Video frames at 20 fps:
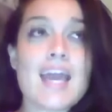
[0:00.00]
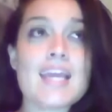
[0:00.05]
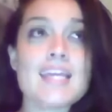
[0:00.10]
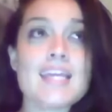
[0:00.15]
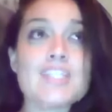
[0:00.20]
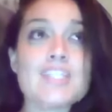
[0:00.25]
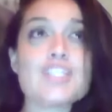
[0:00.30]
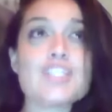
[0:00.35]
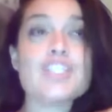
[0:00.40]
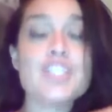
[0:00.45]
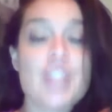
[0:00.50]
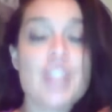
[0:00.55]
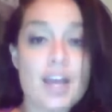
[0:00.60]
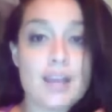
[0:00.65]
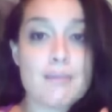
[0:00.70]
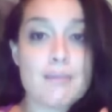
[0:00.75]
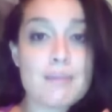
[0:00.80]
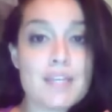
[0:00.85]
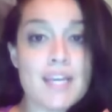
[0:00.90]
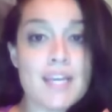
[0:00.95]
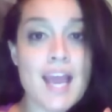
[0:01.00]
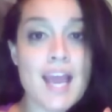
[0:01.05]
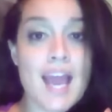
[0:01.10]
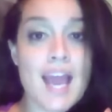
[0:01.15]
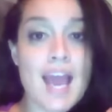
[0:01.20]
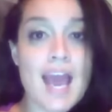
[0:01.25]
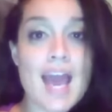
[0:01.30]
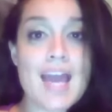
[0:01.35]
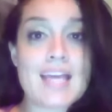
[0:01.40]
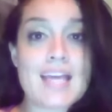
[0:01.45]
each diamond
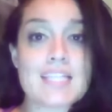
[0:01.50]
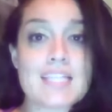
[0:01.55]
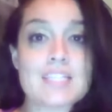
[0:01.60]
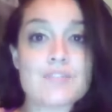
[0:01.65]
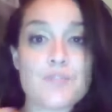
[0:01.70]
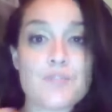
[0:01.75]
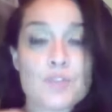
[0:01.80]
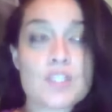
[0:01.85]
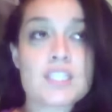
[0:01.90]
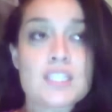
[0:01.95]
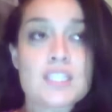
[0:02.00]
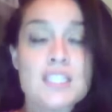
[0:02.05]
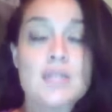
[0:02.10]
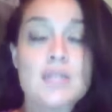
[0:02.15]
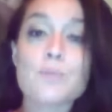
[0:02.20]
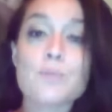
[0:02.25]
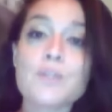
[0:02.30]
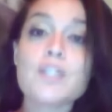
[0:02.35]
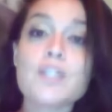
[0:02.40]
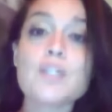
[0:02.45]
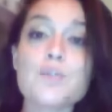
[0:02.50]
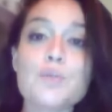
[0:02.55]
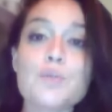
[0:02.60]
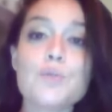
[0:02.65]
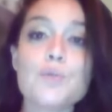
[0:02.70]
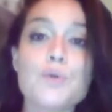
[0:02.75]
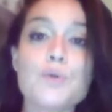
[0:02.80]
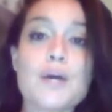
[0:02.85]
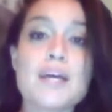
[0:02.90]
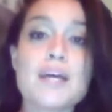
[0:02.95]
is for someone
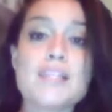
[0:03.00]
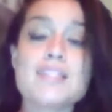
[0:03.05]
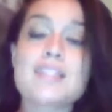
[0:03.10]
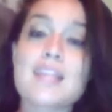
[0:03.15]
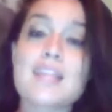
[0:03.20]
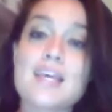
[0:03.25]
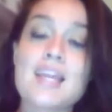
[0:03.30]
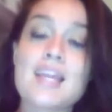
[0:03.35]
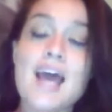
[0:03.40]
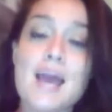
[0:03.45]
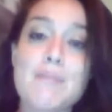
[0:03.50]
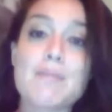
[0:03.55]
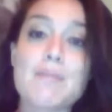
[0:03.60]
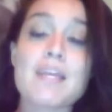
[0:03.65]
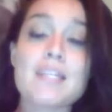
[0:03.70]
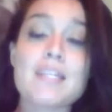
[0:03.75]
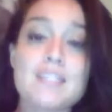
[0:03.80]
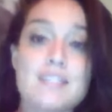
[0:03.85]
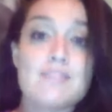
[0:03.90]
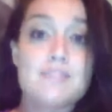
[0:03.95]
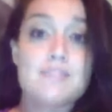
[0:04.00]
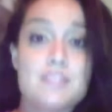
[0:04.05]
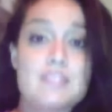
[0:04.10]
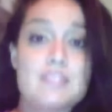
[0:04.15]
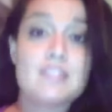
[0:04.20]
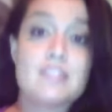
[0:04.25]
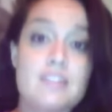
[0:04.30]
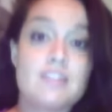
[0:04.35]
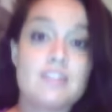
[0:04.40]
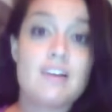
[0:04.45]
who has said I made a
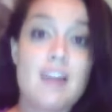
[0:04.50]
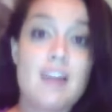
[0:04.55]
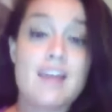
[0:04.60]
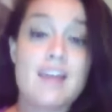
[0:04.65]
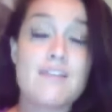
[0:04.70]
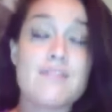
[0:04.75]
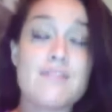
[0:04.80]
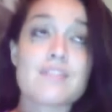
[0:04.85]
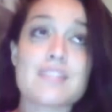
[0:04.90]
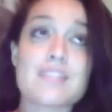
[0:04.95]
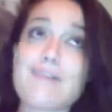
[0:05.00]
difference in their lives.